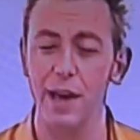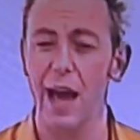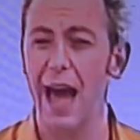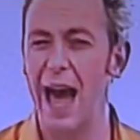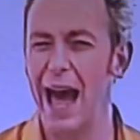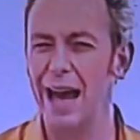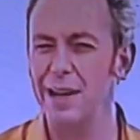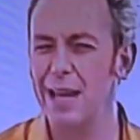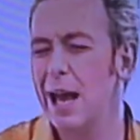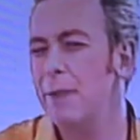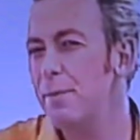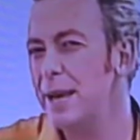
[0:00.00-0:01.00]
And yet
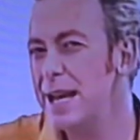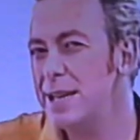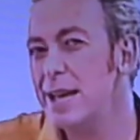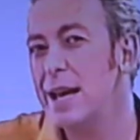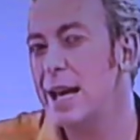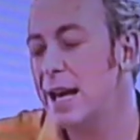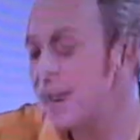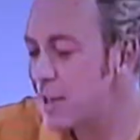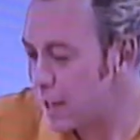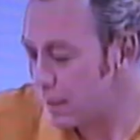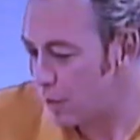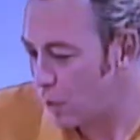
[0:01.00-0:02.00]
Peter here seems
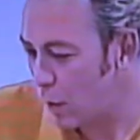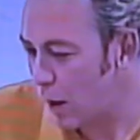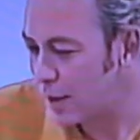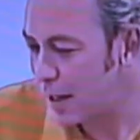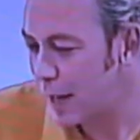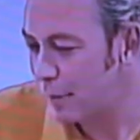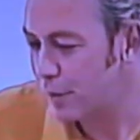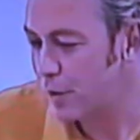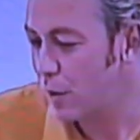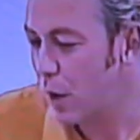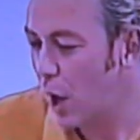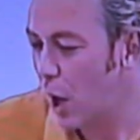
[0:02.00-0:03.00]
quite able to
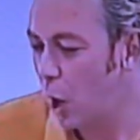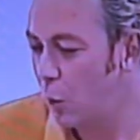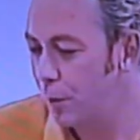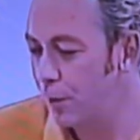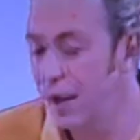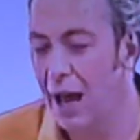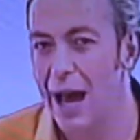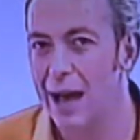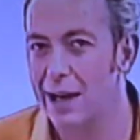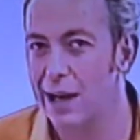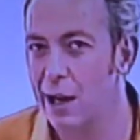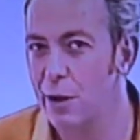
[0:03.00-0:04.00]
open and
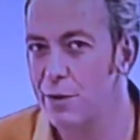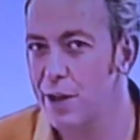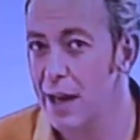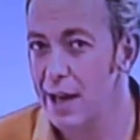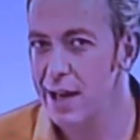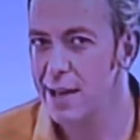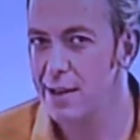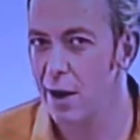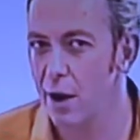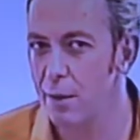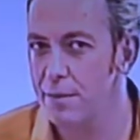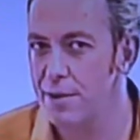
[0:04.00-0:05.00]
close his
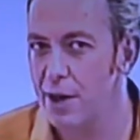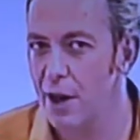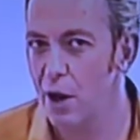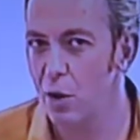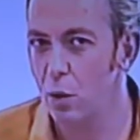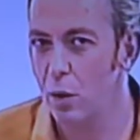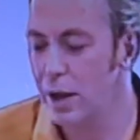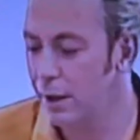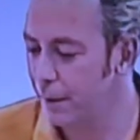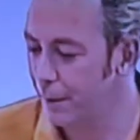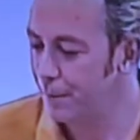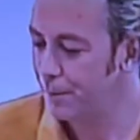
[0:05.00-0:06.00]
arms at will.
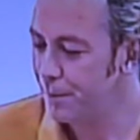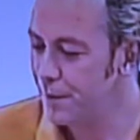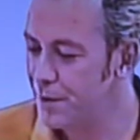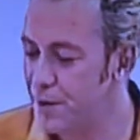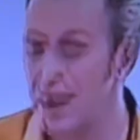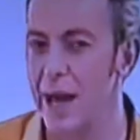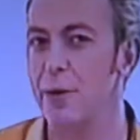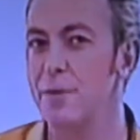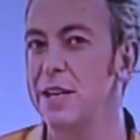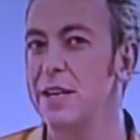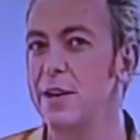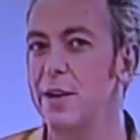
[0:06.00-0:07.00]
So how's he
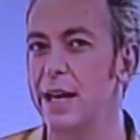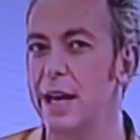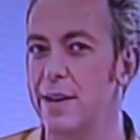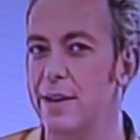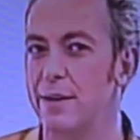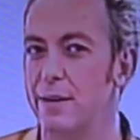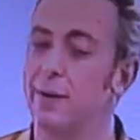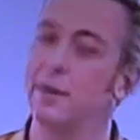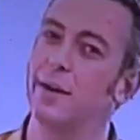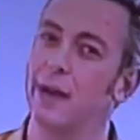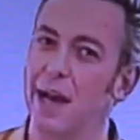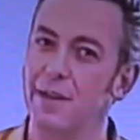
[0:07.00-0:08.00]
doing it?
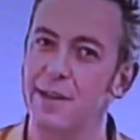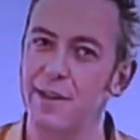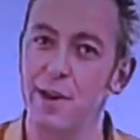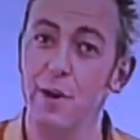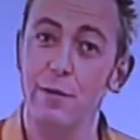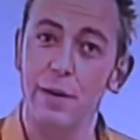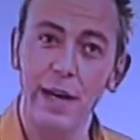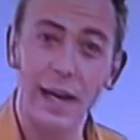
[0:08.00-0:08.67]
Answer's over here.